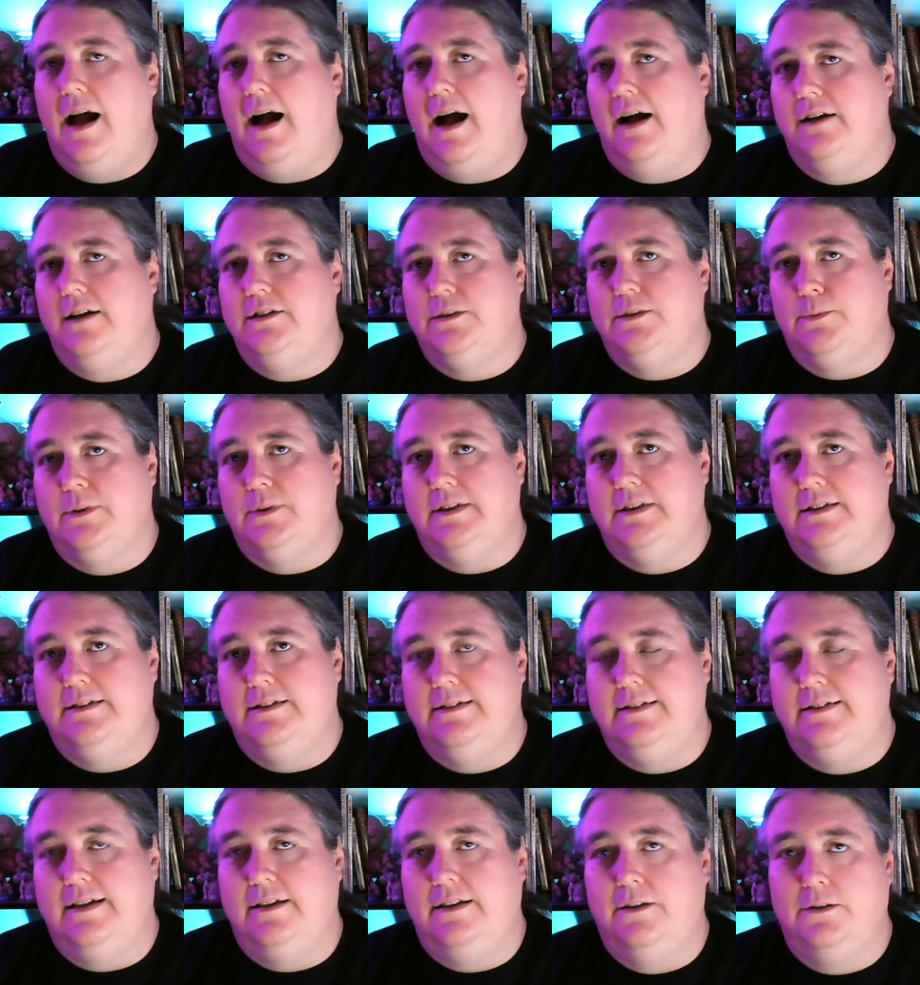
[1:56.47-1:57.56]
I just wanted to
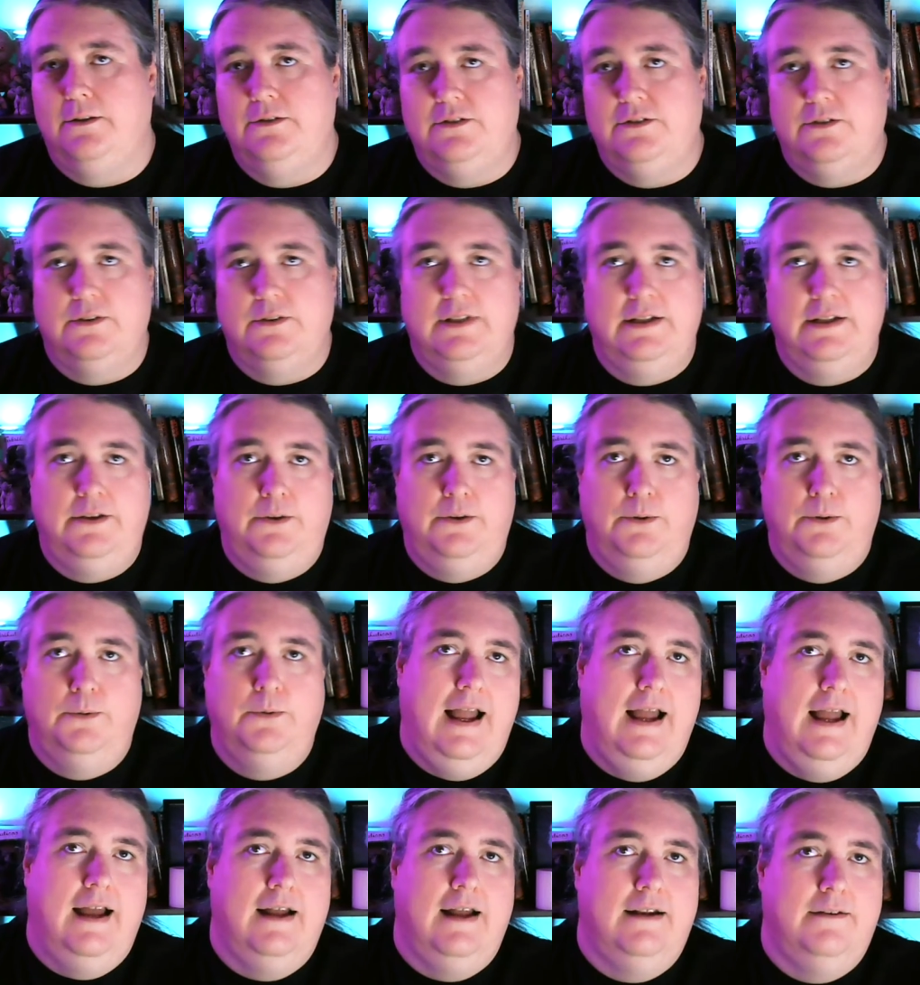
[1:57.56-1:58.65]
say those so that you
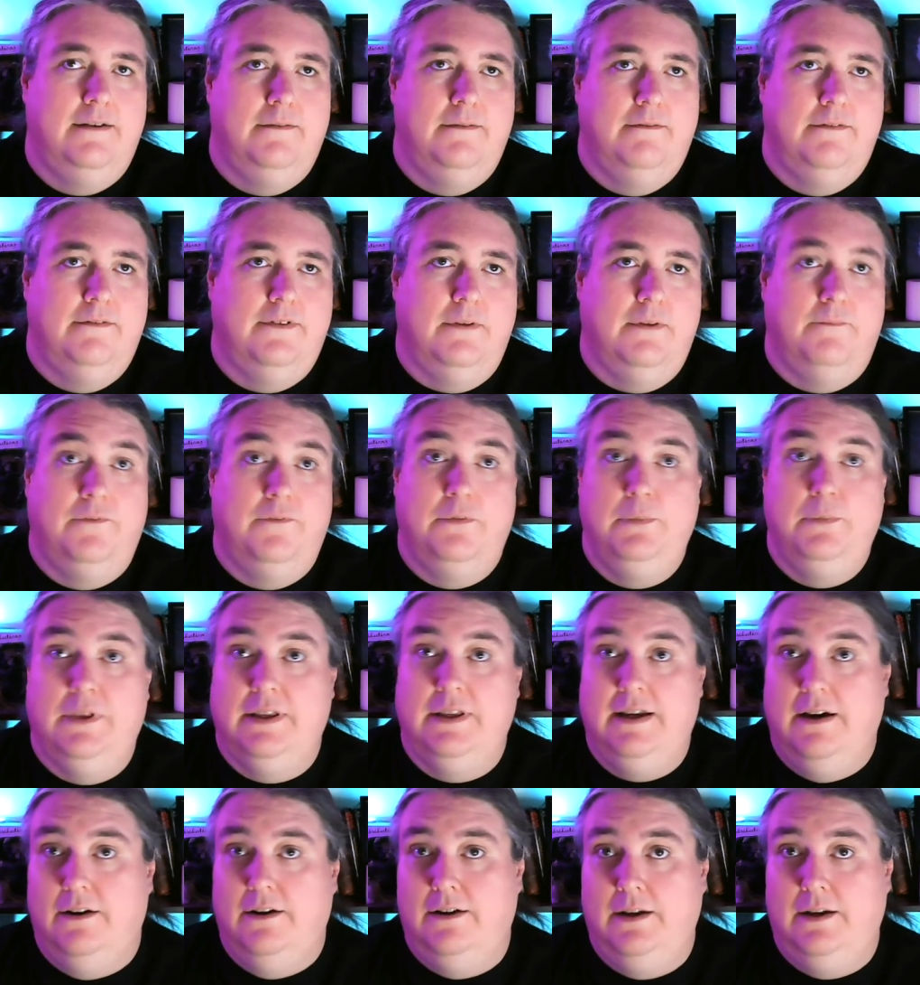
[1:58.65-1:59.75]
had some
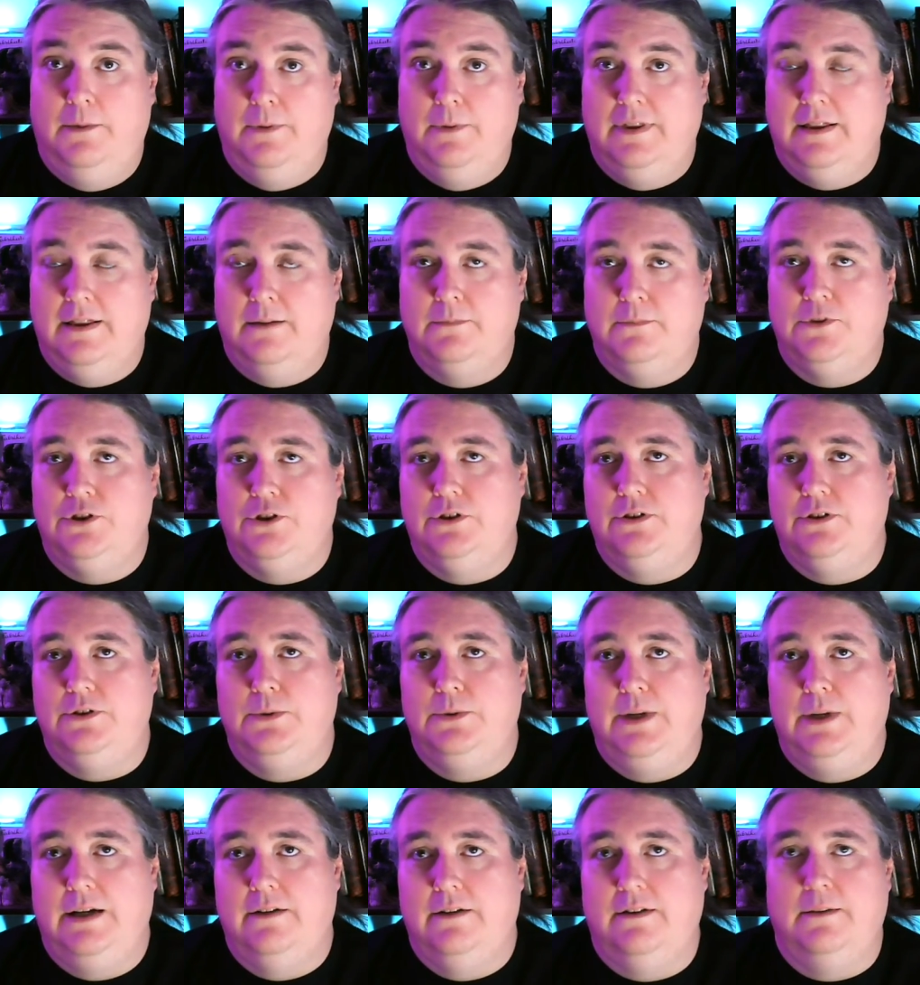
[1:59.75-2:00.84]
familiarity with them should you
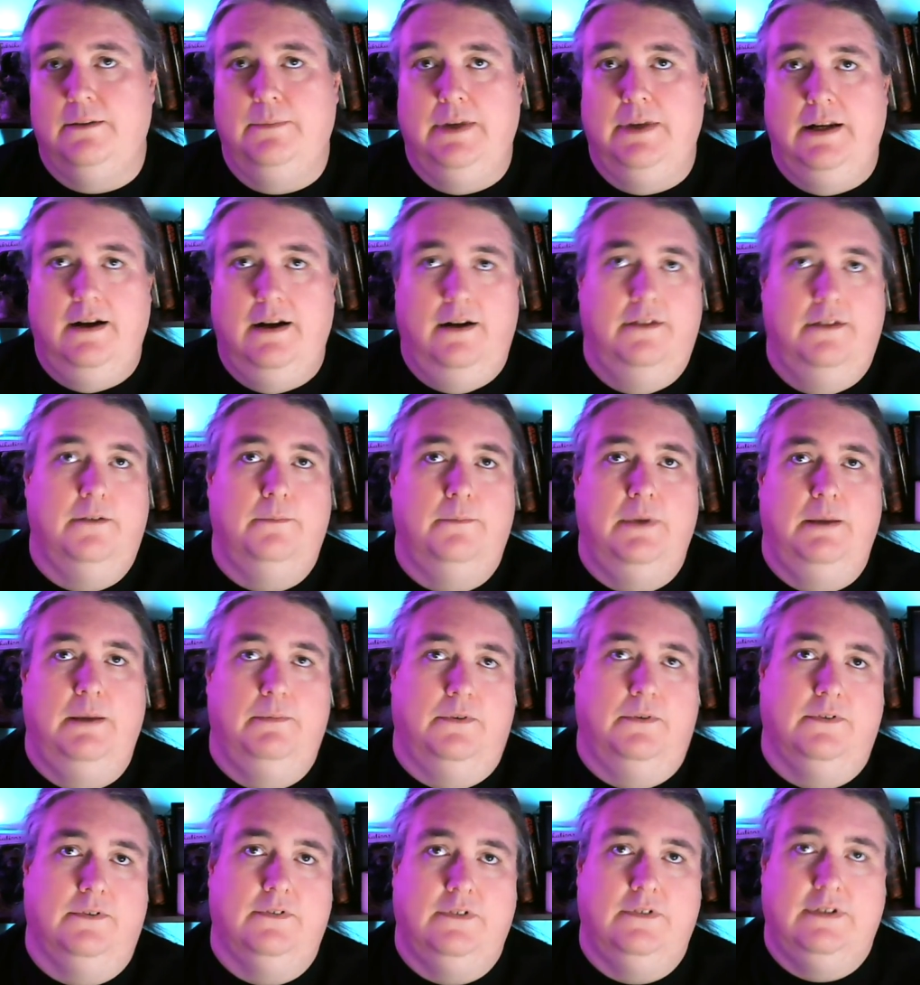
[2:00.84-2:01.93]
hear them in other
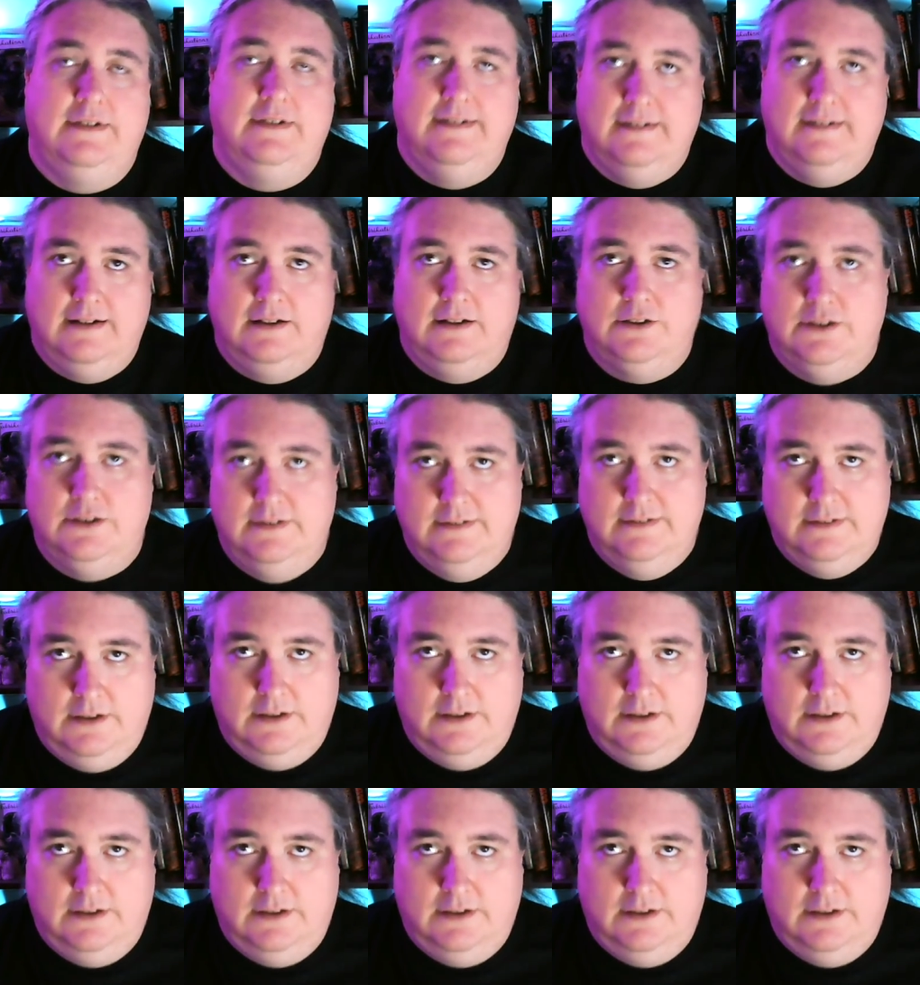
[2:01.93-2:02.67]
people's discussions